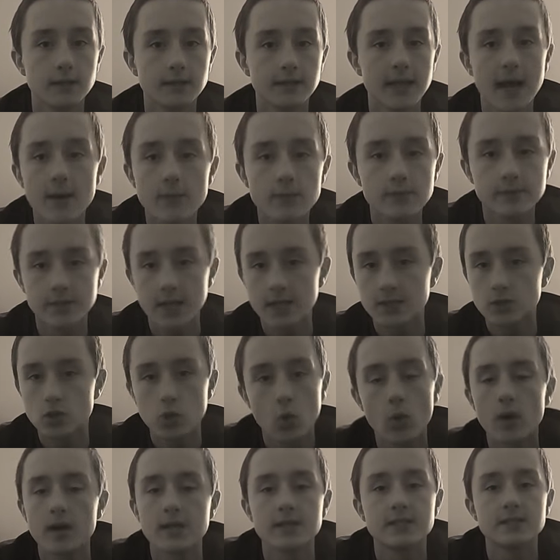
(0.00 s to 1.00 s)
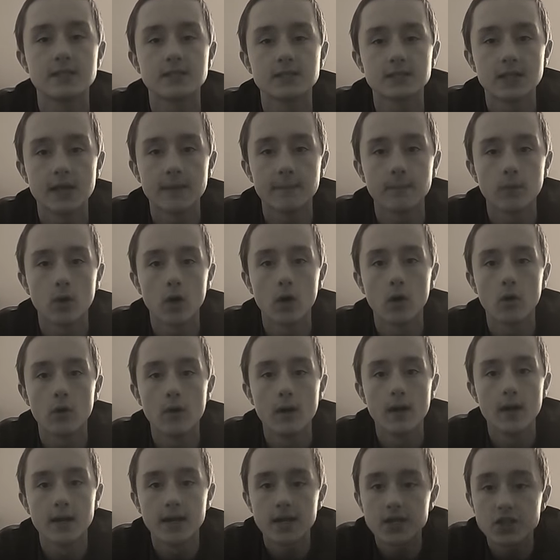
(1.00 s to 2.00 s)
That was like 2016, bro.
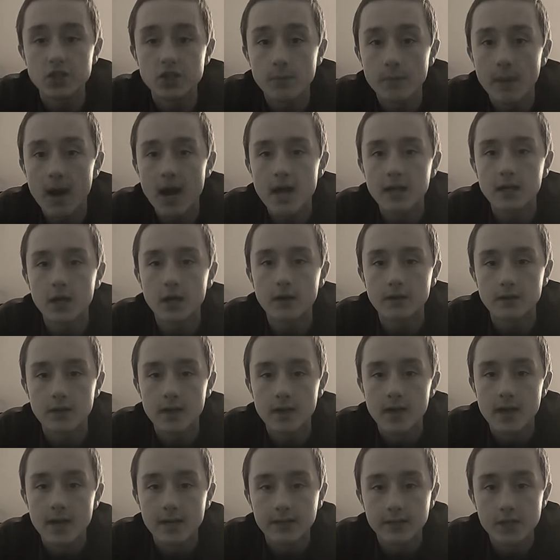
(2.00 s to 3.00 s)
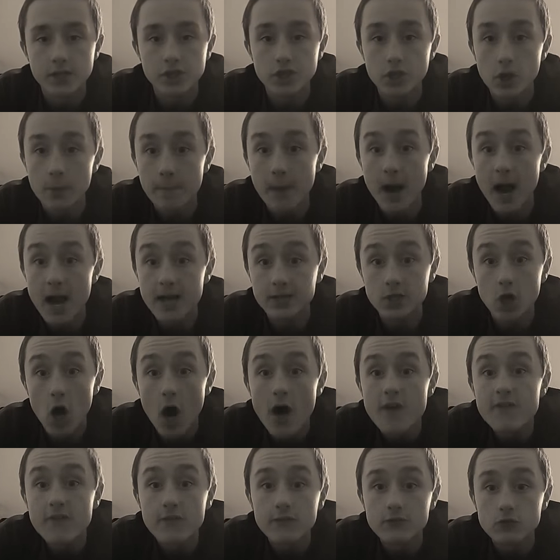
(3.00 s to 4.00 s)
Get your mind
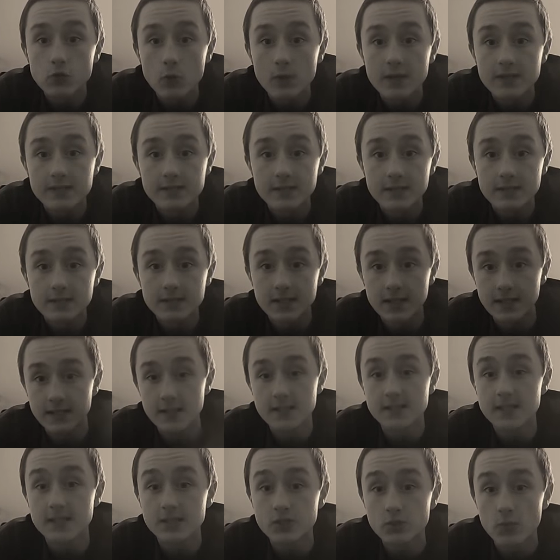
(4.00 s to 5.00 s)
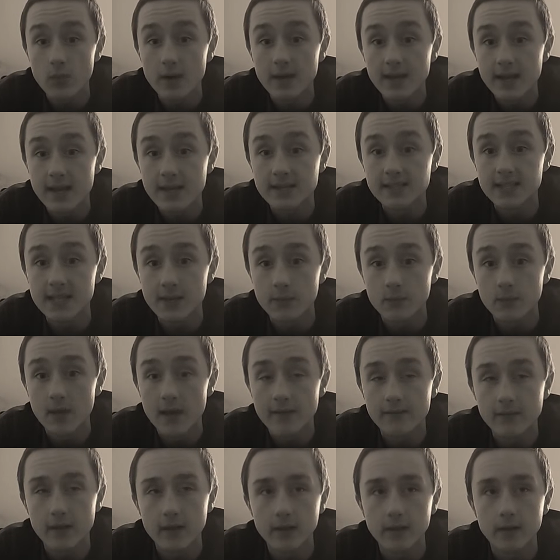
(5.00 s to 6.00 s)
off of 2016. This is 2018. We
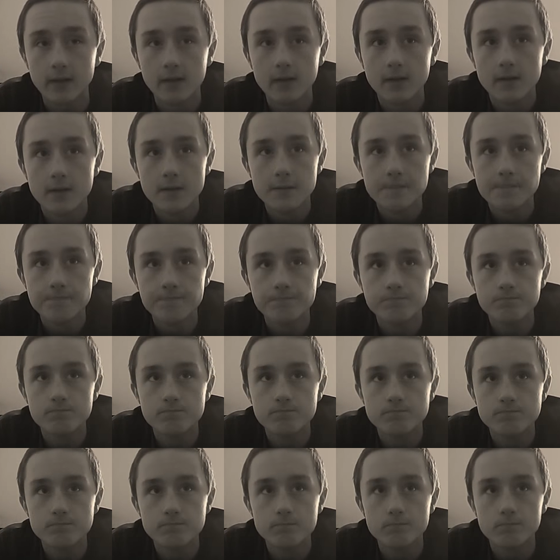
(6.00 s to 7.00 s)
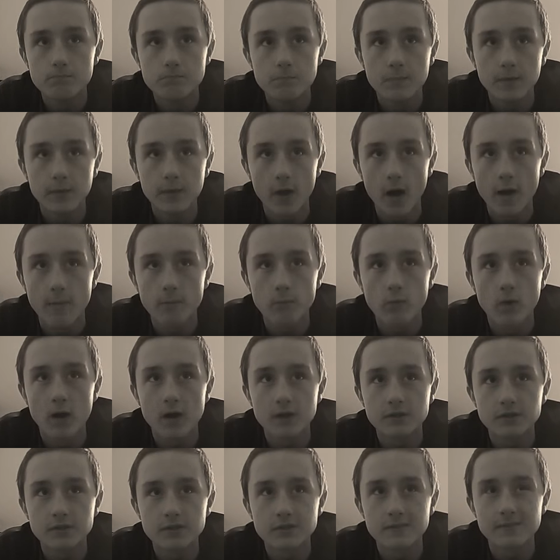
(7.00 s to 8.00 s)
have like gum
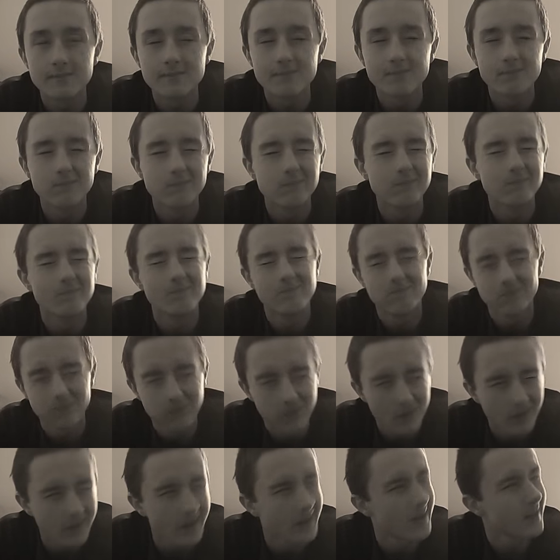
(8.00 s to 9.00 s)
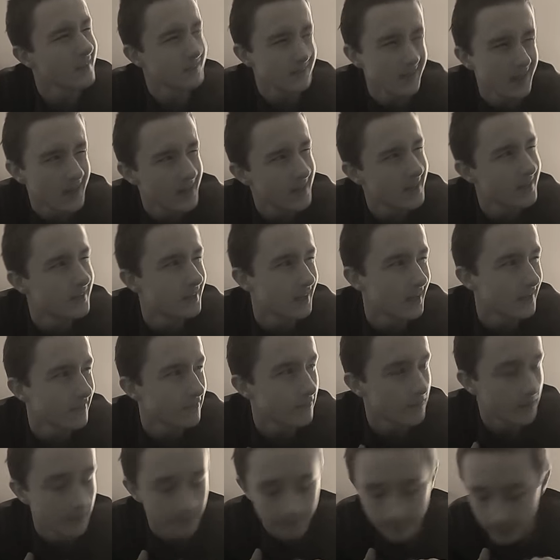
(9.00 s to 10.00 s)
watches. The heck did I get that
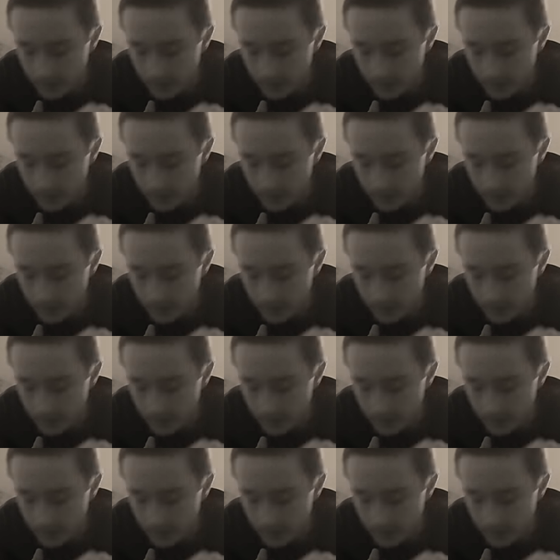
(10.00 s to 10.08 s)
from?